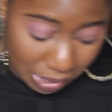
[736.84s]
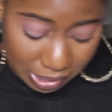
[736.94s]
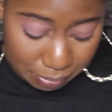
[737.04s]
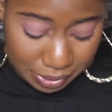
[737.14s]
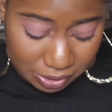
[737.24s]
my
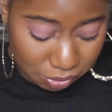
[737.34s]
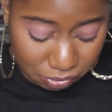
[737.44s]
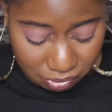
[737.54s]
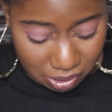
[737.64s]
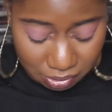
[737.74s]
lip
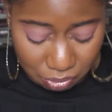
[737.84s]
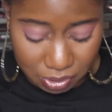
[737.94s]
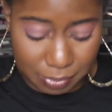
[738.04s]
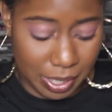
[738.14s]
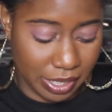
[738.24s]
pencils.
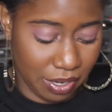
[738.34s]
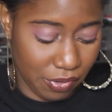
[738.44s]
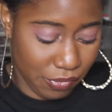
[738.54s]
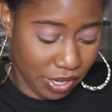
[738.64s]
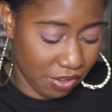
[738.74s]
Those I'm not
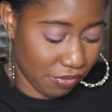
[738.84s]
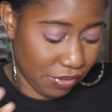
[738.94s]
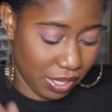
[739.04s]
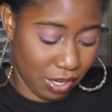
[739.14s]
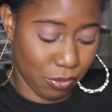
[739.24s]
getting rid
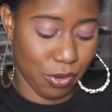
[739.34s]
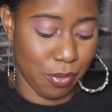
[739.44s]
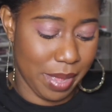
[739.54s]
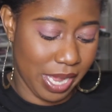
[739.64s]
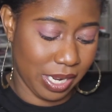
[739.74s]
of. They don't
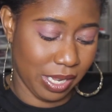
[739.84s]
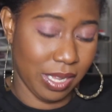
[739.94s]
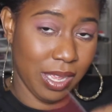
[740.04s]
go bad.